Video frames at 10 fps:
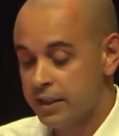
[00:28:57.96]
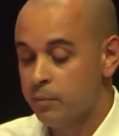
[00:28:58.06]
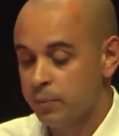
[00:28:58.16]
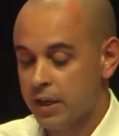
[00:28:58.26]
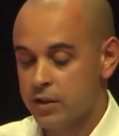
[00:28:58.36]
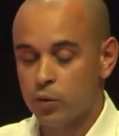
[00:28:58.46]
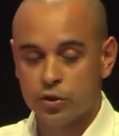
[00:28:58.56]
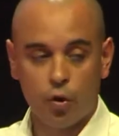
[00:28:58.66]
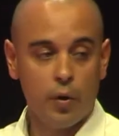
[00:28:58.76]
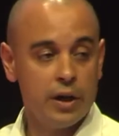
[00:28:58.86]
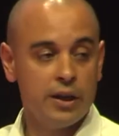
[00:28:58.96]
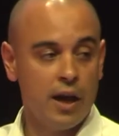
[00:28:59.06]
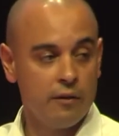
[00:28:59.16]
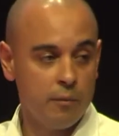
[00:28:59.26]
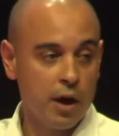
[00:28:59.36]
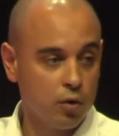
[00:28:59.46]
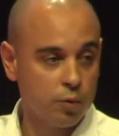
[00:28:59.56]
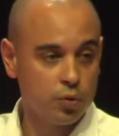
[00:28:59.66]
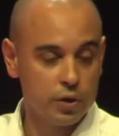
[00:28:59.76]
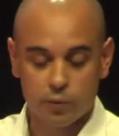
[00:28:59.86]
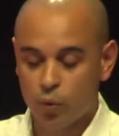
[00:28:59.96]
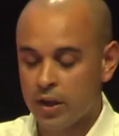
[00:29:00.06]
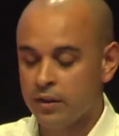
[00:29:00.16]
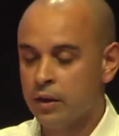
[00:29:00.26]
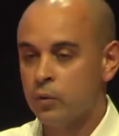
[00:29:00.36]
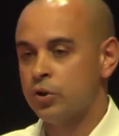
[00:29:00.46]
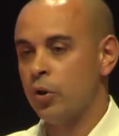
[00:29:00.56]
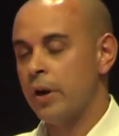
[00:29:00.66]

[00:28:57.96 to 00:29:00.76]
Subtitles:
templates, which already have my corporate branding, which